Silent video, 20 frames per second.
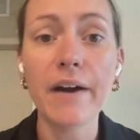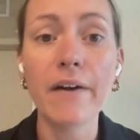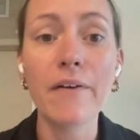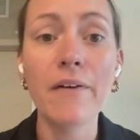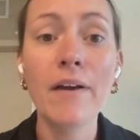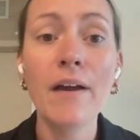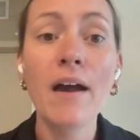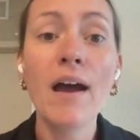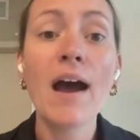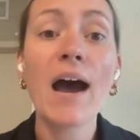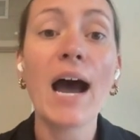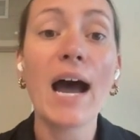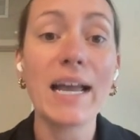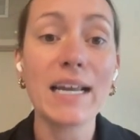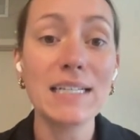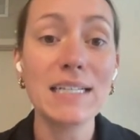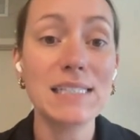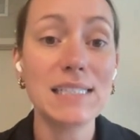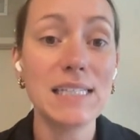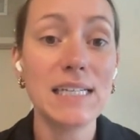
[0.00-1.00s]
Now,
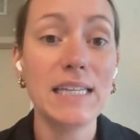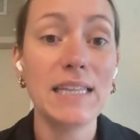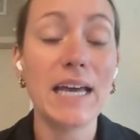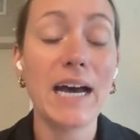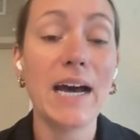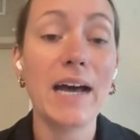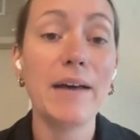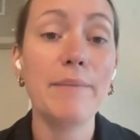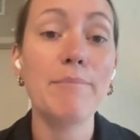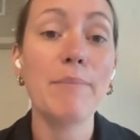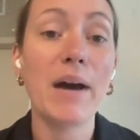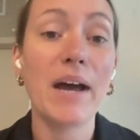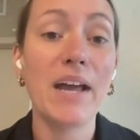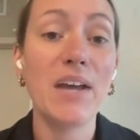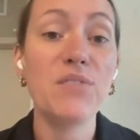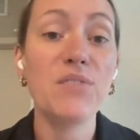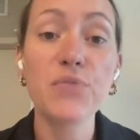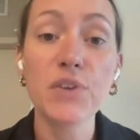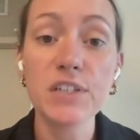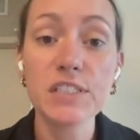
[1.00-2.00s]
I can see that
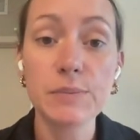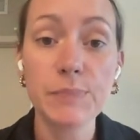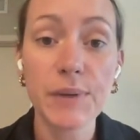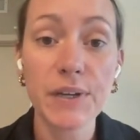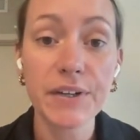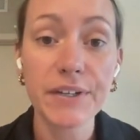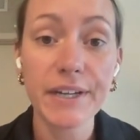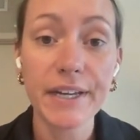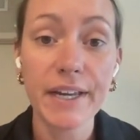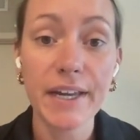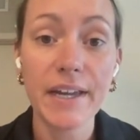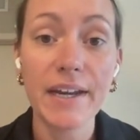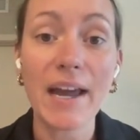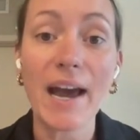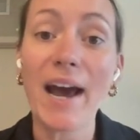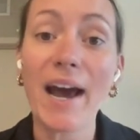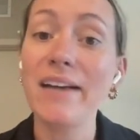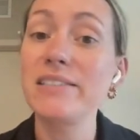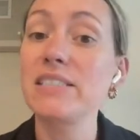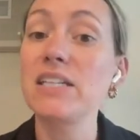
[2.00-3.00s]
my first
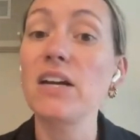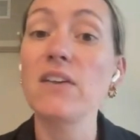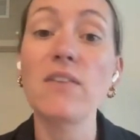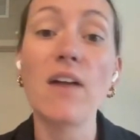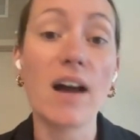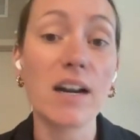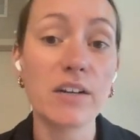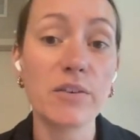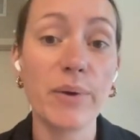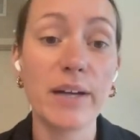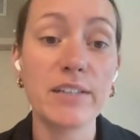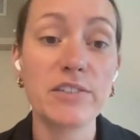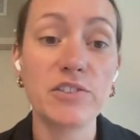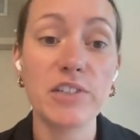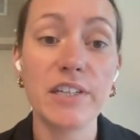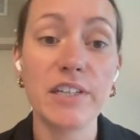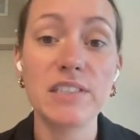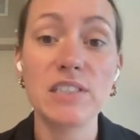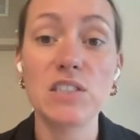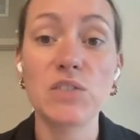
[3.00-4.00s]
period asked a lot of
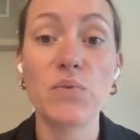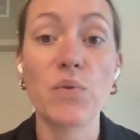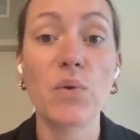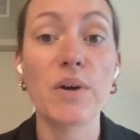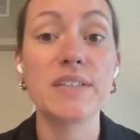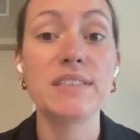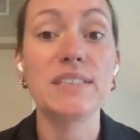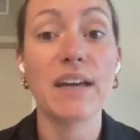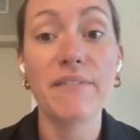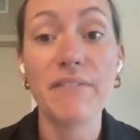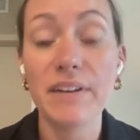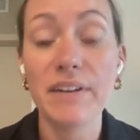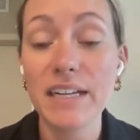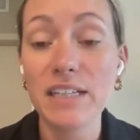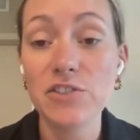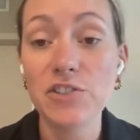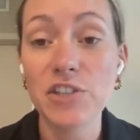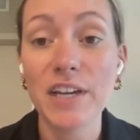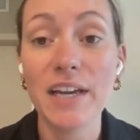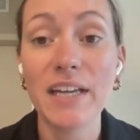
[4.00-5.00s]
questions for
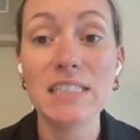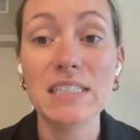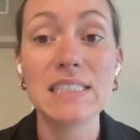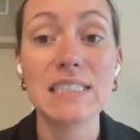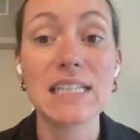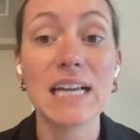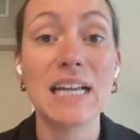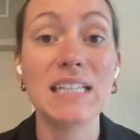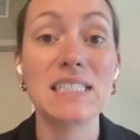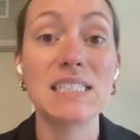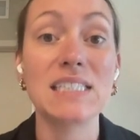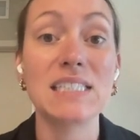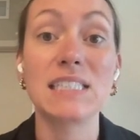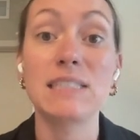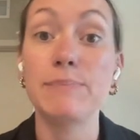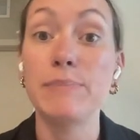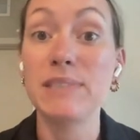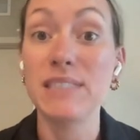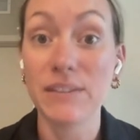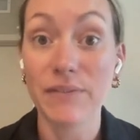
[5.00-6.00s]
definitions
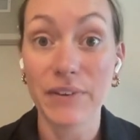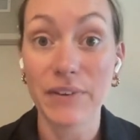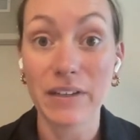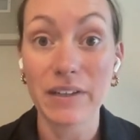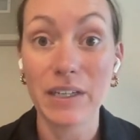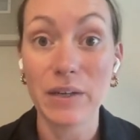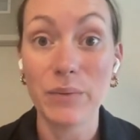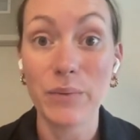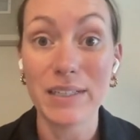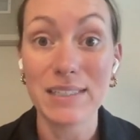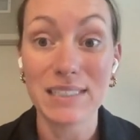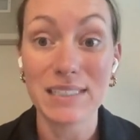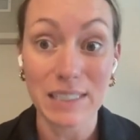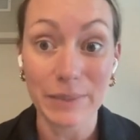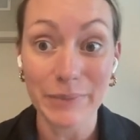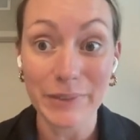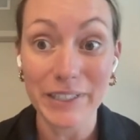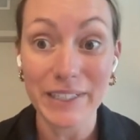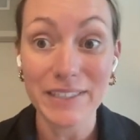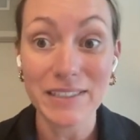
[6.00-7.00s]
and specifically what
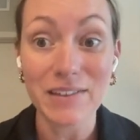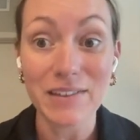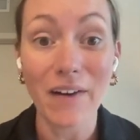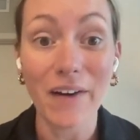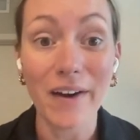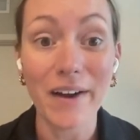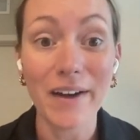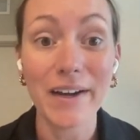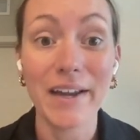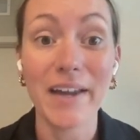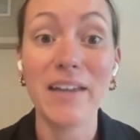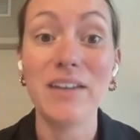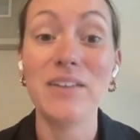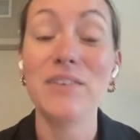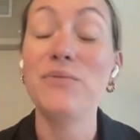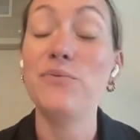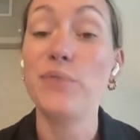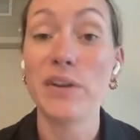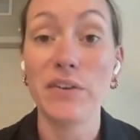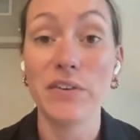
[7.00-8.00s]
similes are
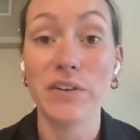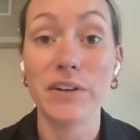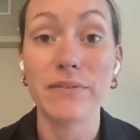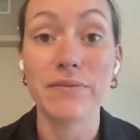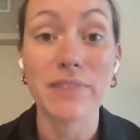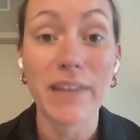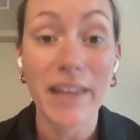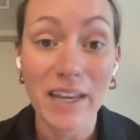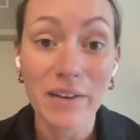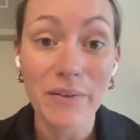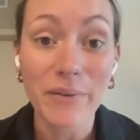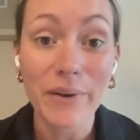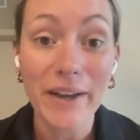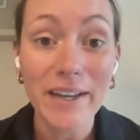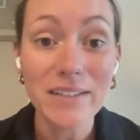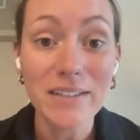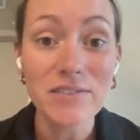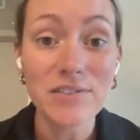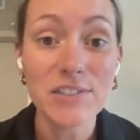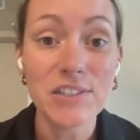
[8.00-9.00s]
and figurative
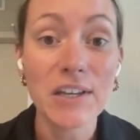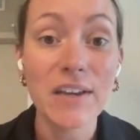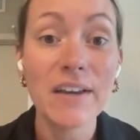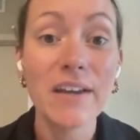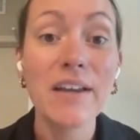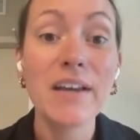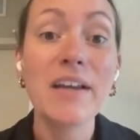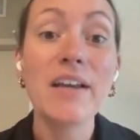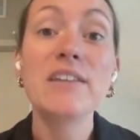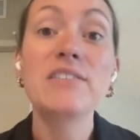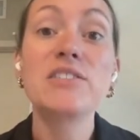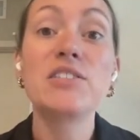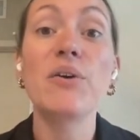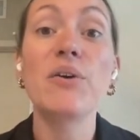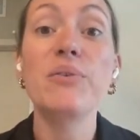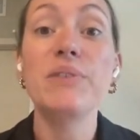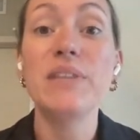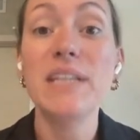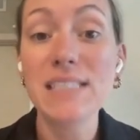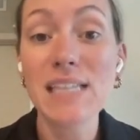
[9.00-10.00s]
language.
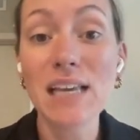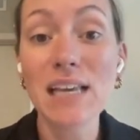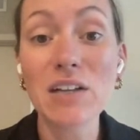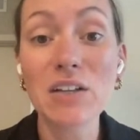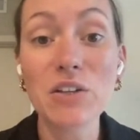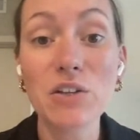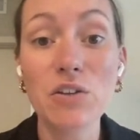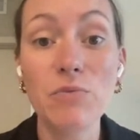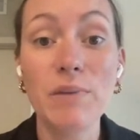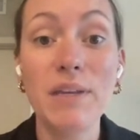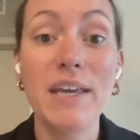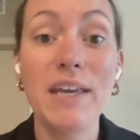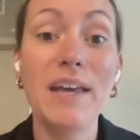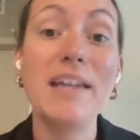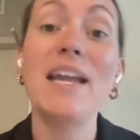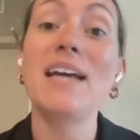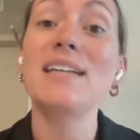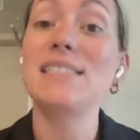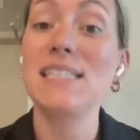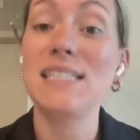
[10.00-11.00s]
So this can clue
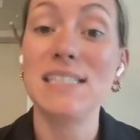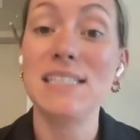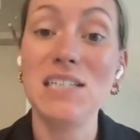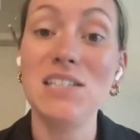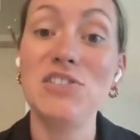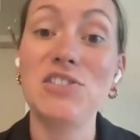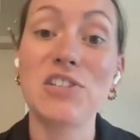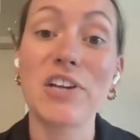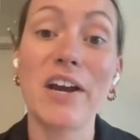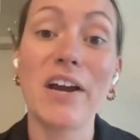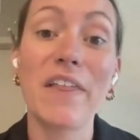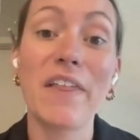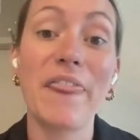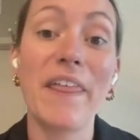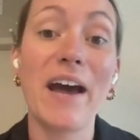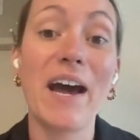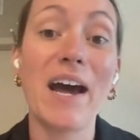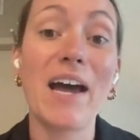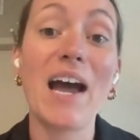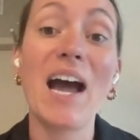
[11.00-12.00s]
me in as the
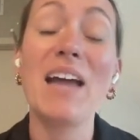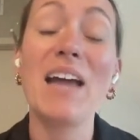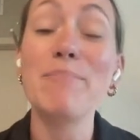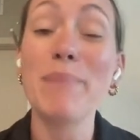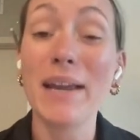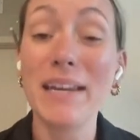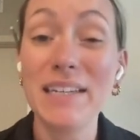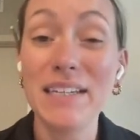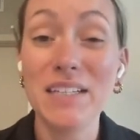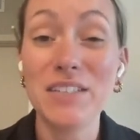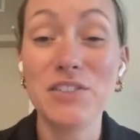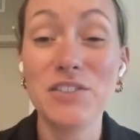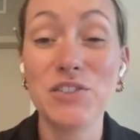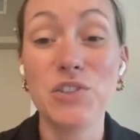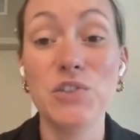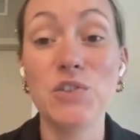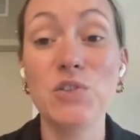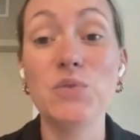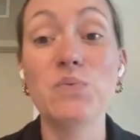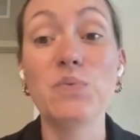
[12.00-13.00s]
teacher that I might
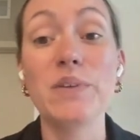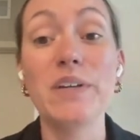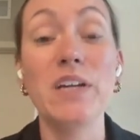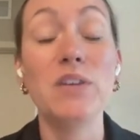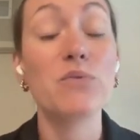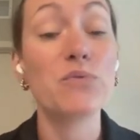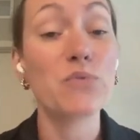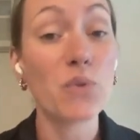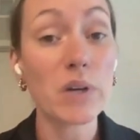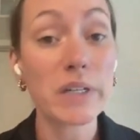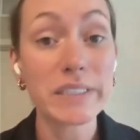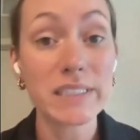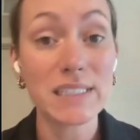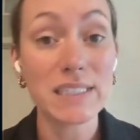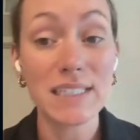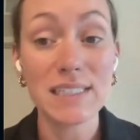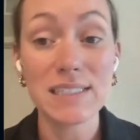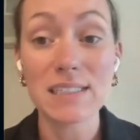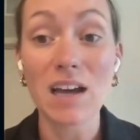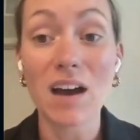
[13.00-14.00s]
need to
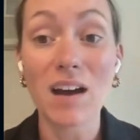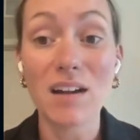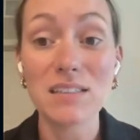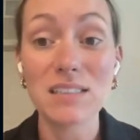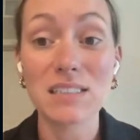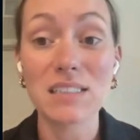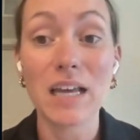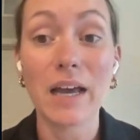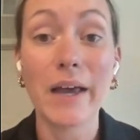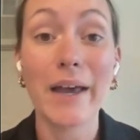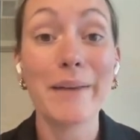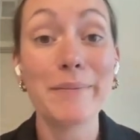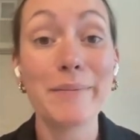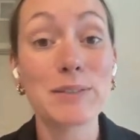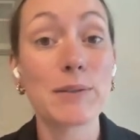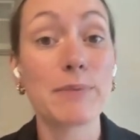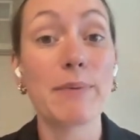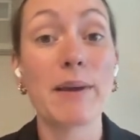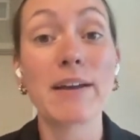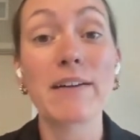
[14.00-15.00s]
reinforce these
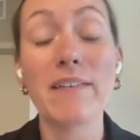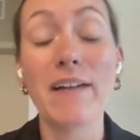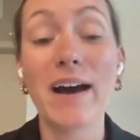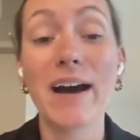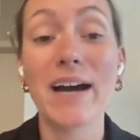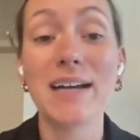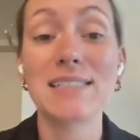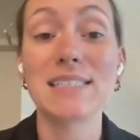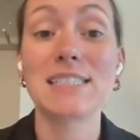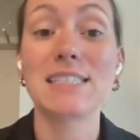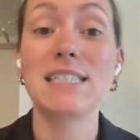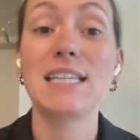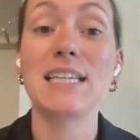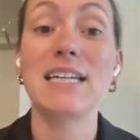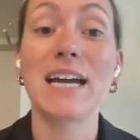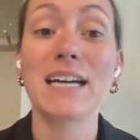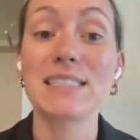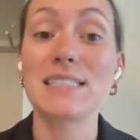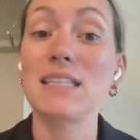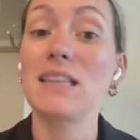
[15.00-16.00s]
concepts with my class
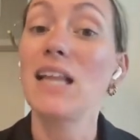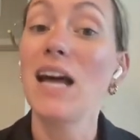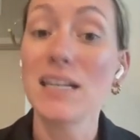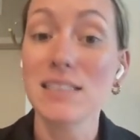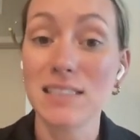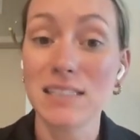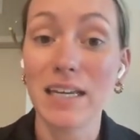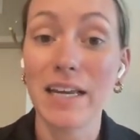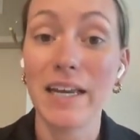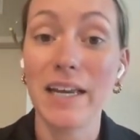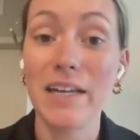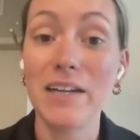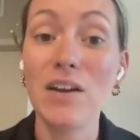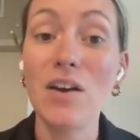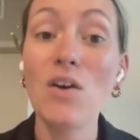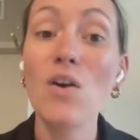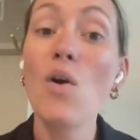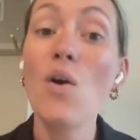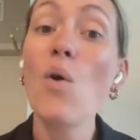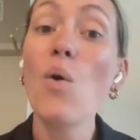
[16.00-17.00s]
the next
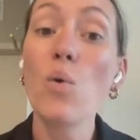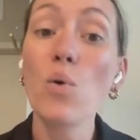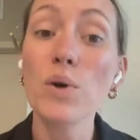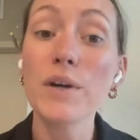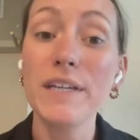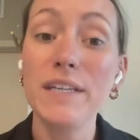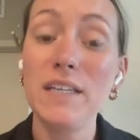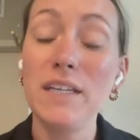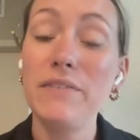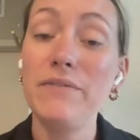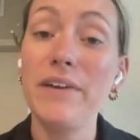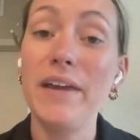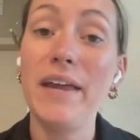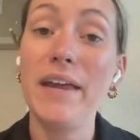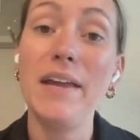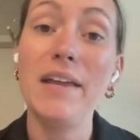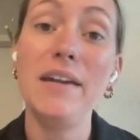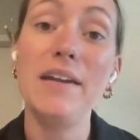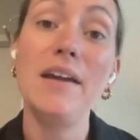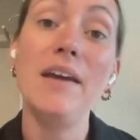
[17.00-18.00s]
lesson, or
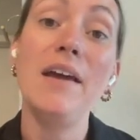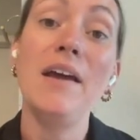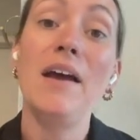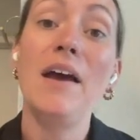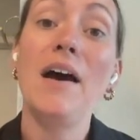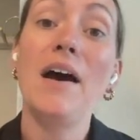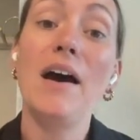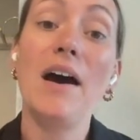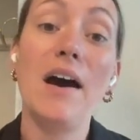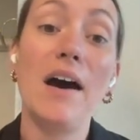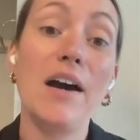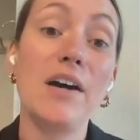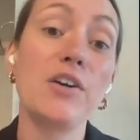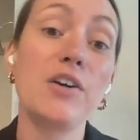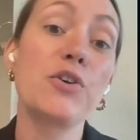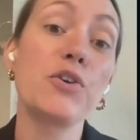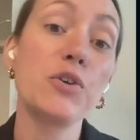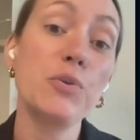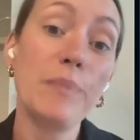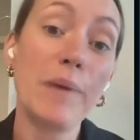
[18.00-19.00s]
even
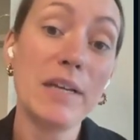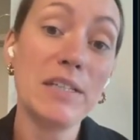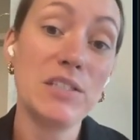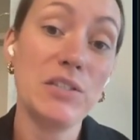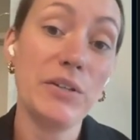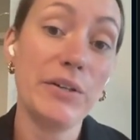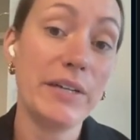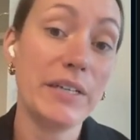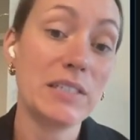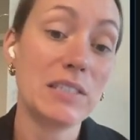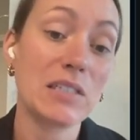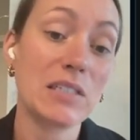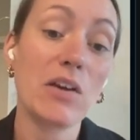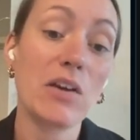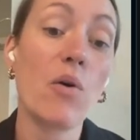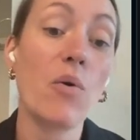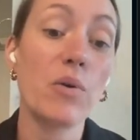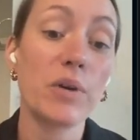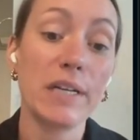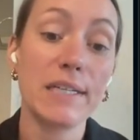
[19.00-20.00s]
group my
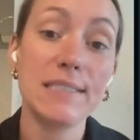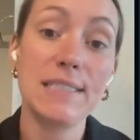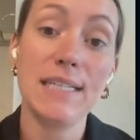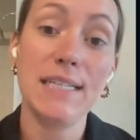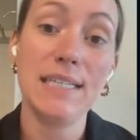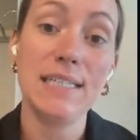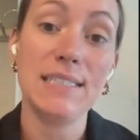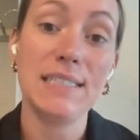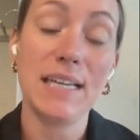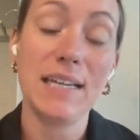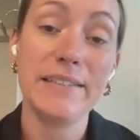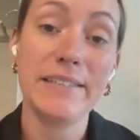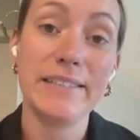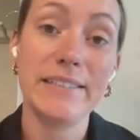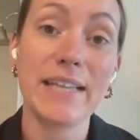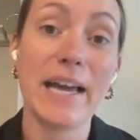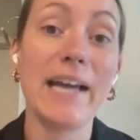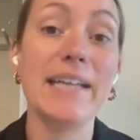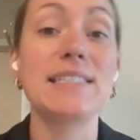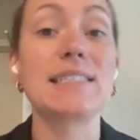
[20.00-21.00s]
students according to these
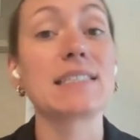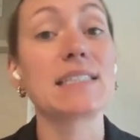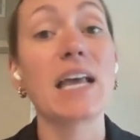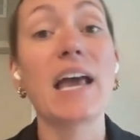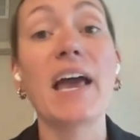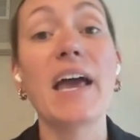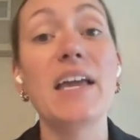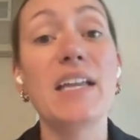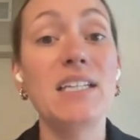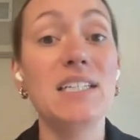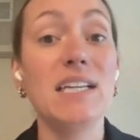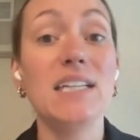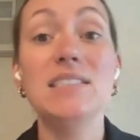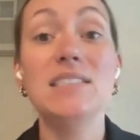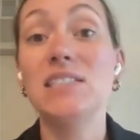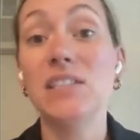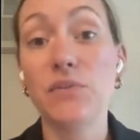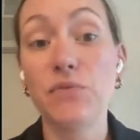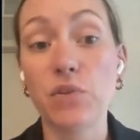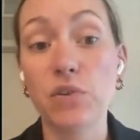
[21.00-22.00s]
insights
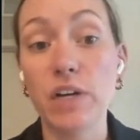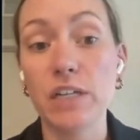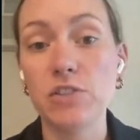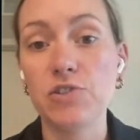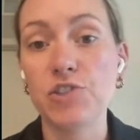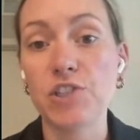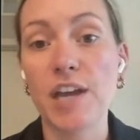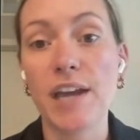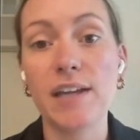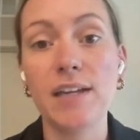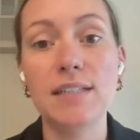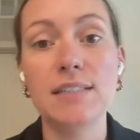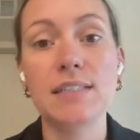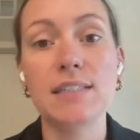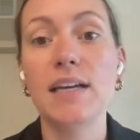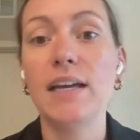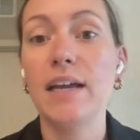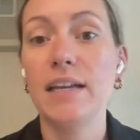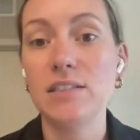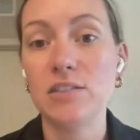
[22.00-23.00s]
and
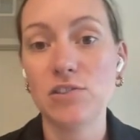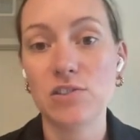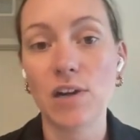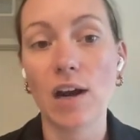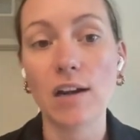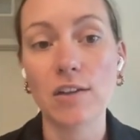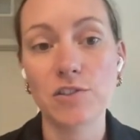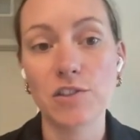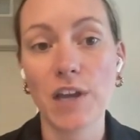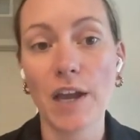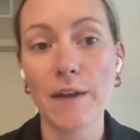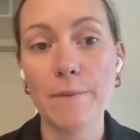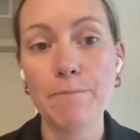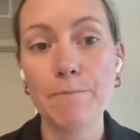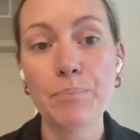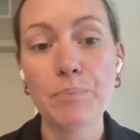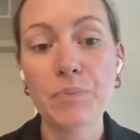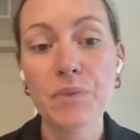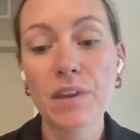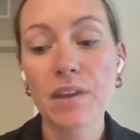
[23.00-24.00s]
differentiate
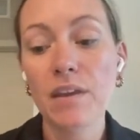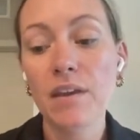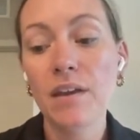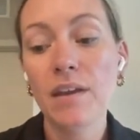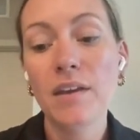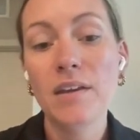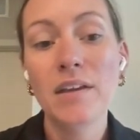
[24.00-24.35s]
instruction.